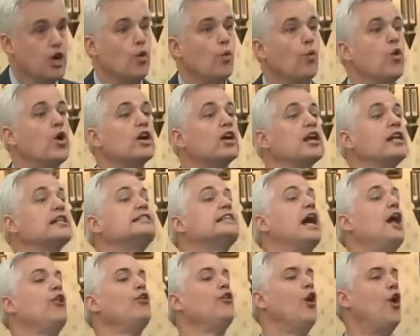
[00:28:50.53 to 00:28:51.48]
We're going to
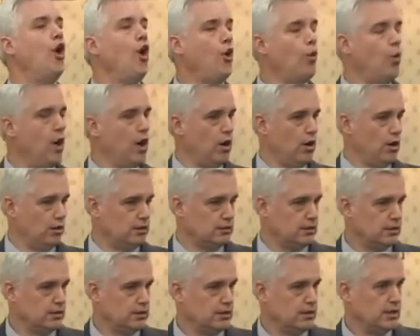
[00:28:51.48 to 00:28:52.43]
tell the whole
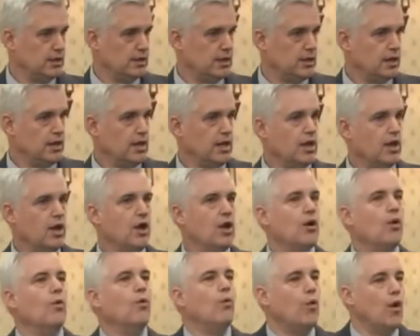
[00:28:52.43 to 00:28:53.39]
world
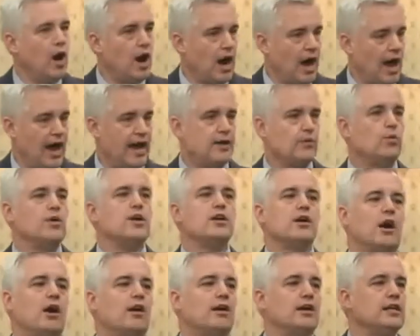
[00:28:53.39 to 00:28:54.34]
why we
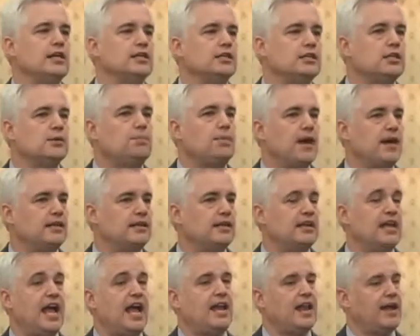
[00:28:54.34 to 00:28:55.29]
are
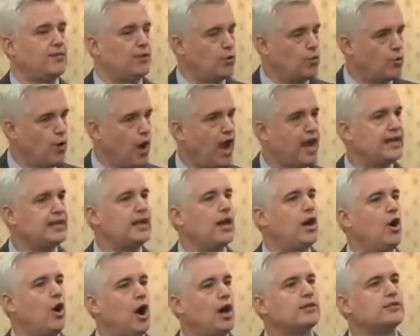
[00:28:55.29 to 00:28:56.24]
independent and have a right,
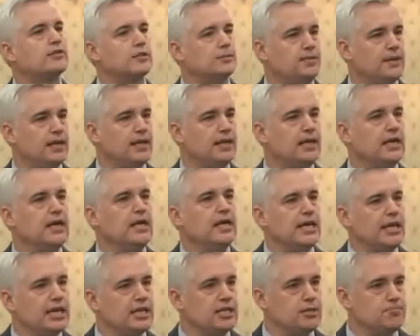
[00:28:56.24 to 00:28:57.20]
ought to be
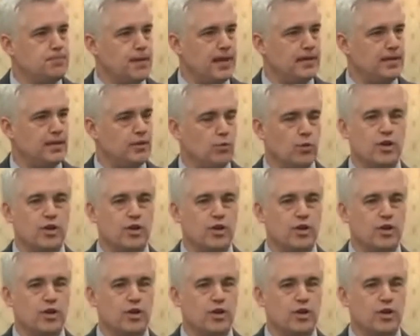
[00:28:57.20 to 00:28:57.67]
independent.